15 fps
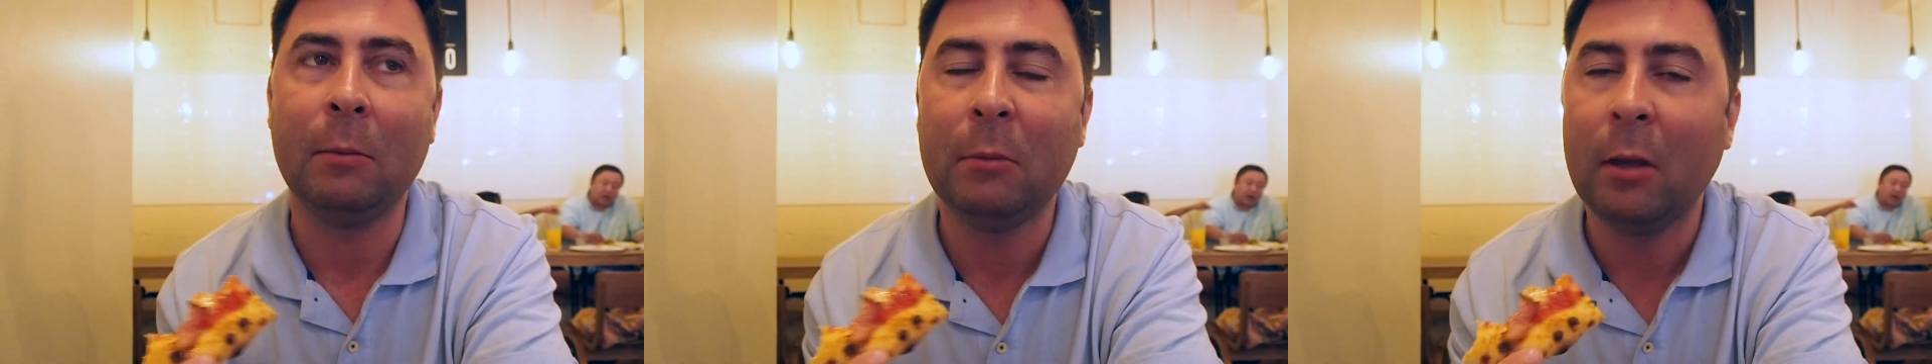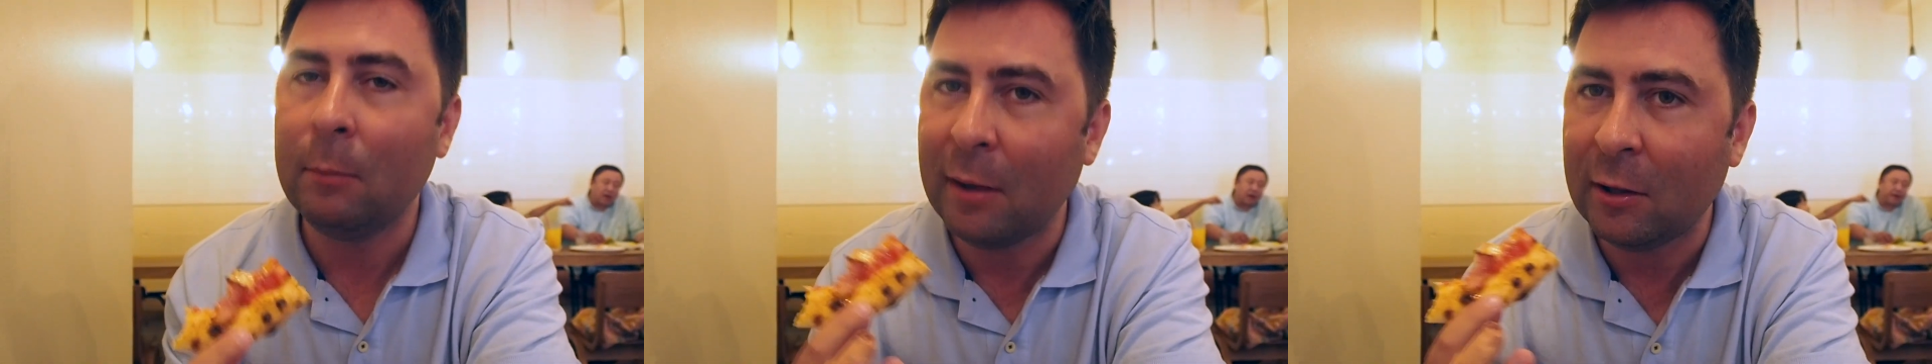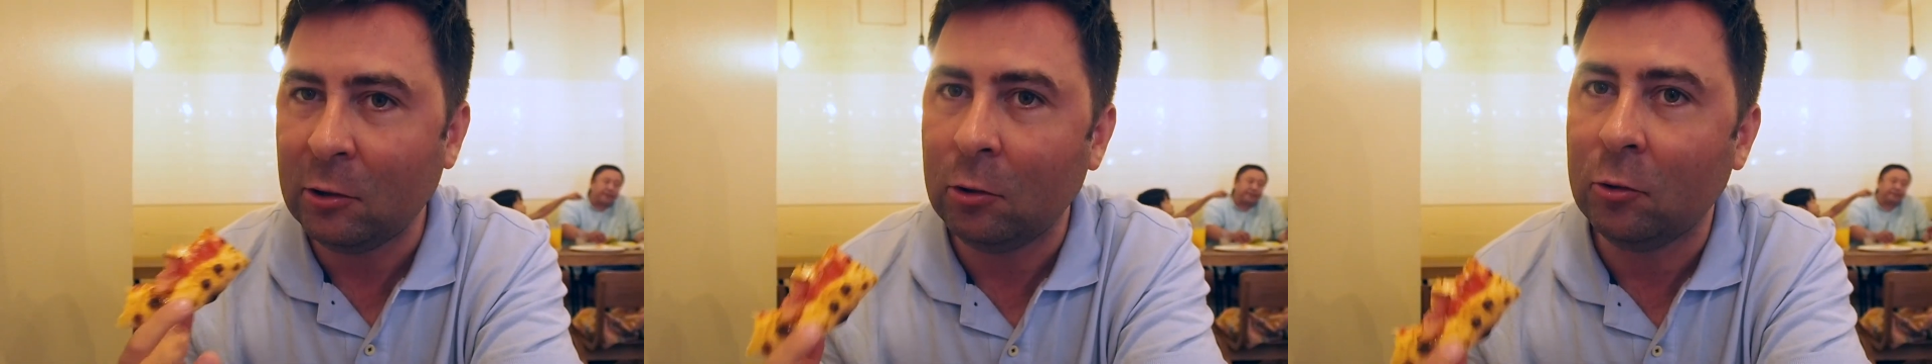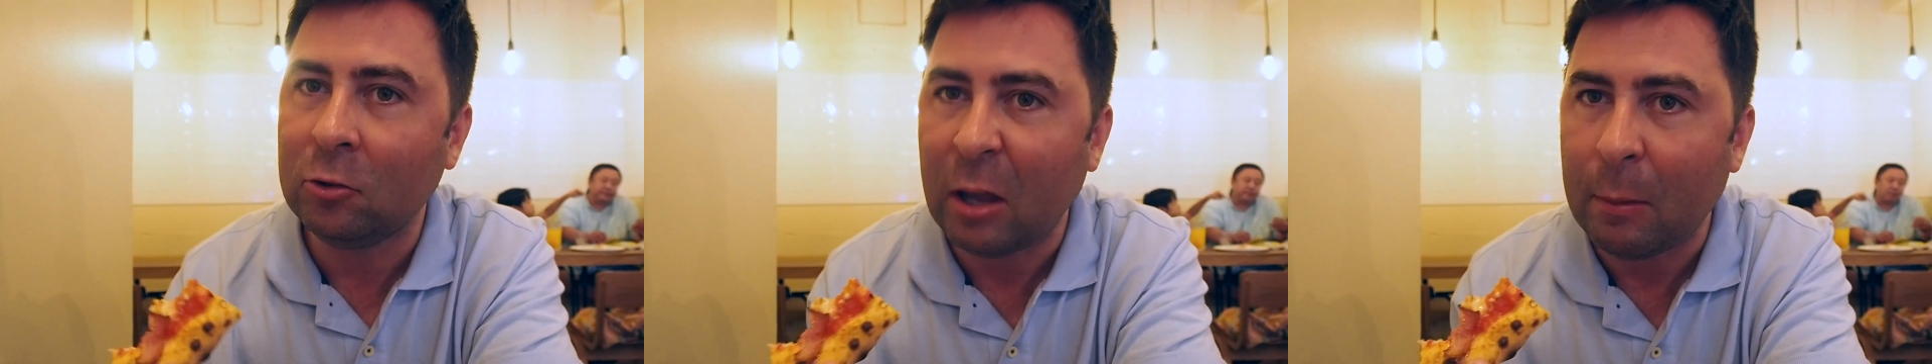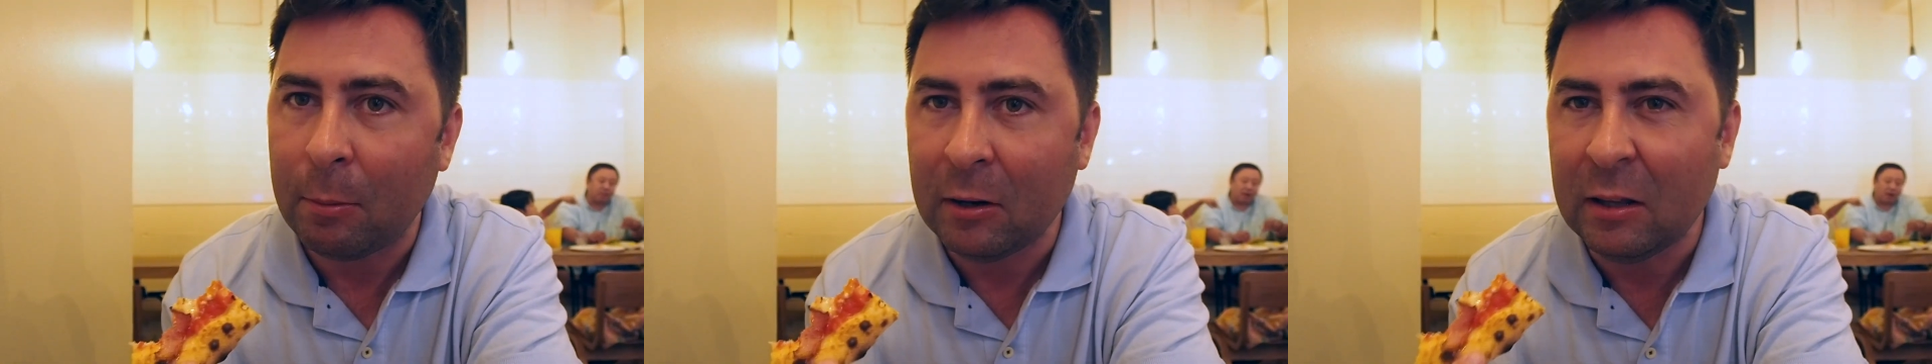me a menu in
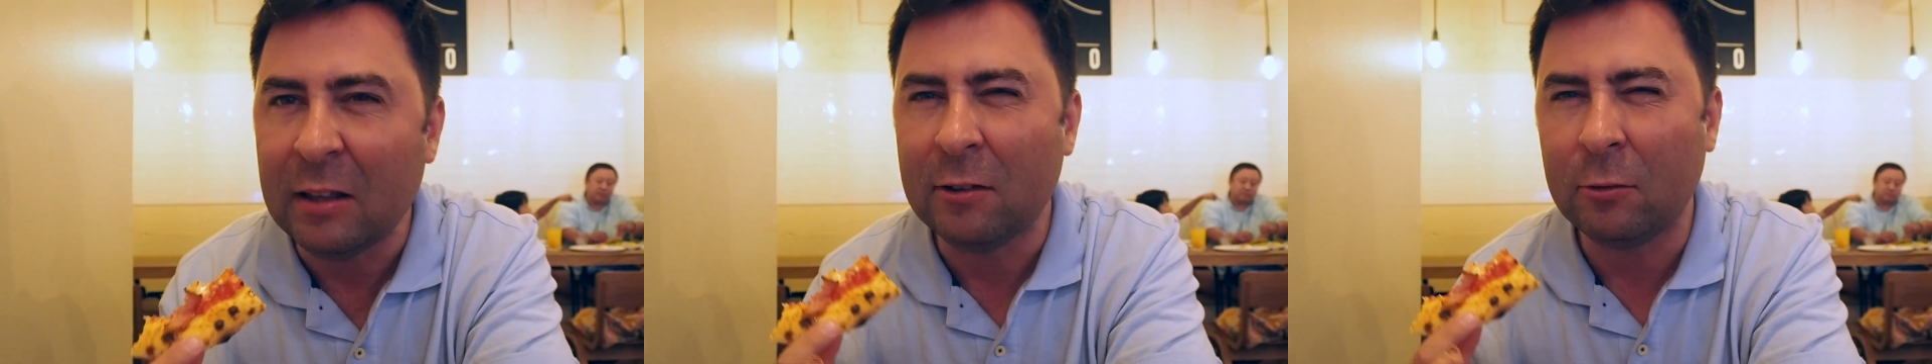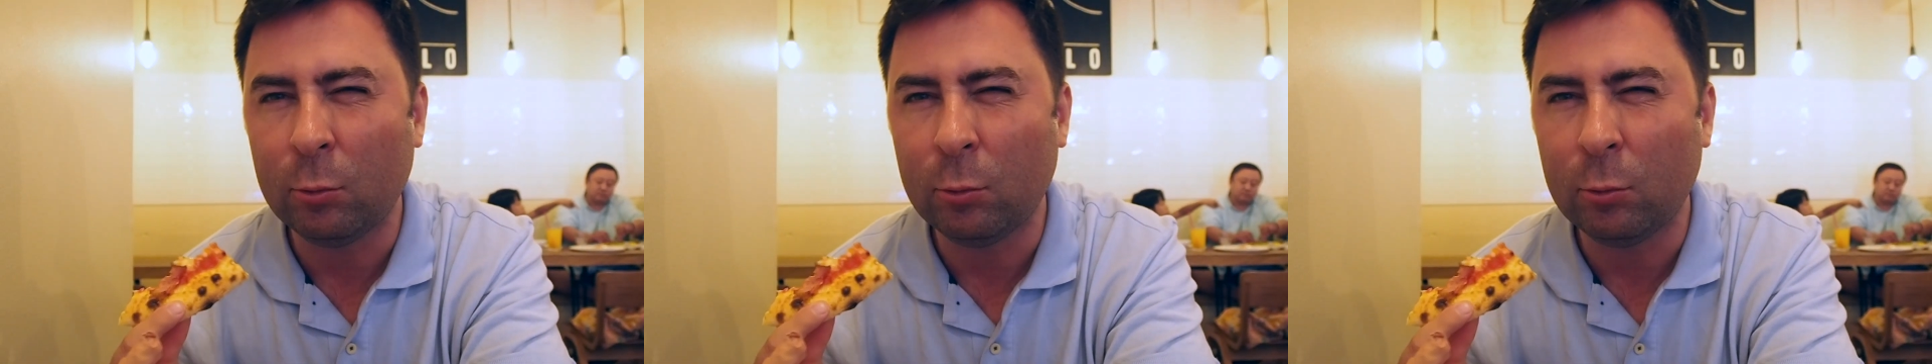Japanese,